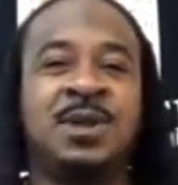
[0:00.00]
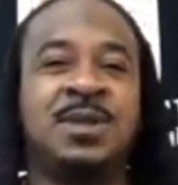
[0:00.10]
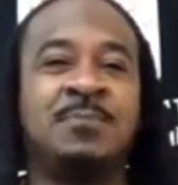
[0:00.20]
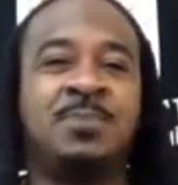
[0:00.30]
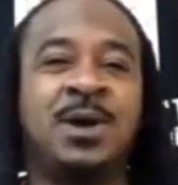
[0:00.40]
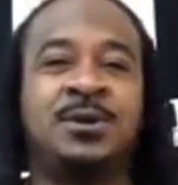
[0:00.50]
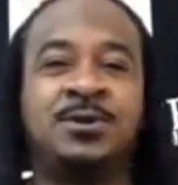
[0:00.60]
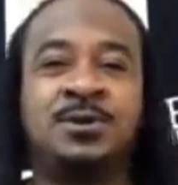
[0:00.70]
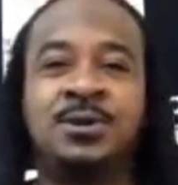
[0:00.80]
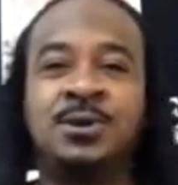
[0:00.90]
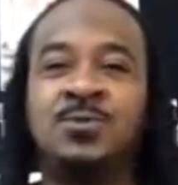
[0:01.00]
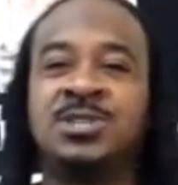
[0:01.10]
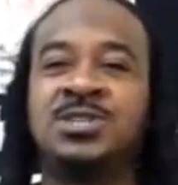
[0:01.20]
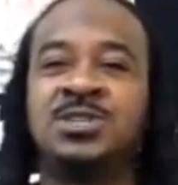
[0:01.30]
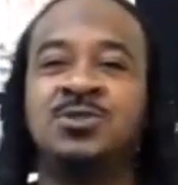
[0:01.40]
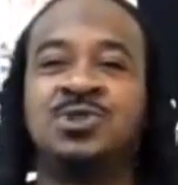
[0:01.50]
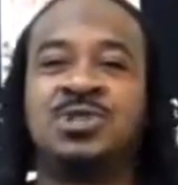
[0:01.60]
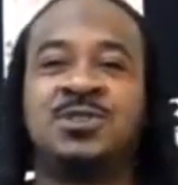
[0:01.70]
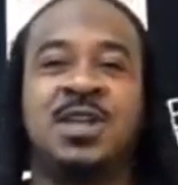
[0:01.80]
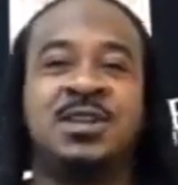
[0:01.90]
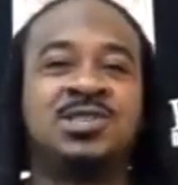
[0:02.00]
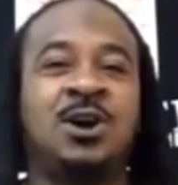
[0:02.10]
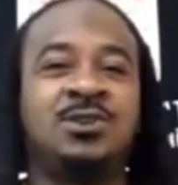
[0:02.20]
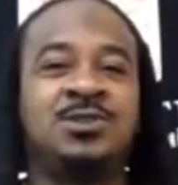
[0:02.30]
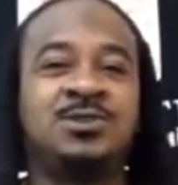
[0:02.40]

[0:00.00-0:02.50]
get better? What's the solution to that, Charleston?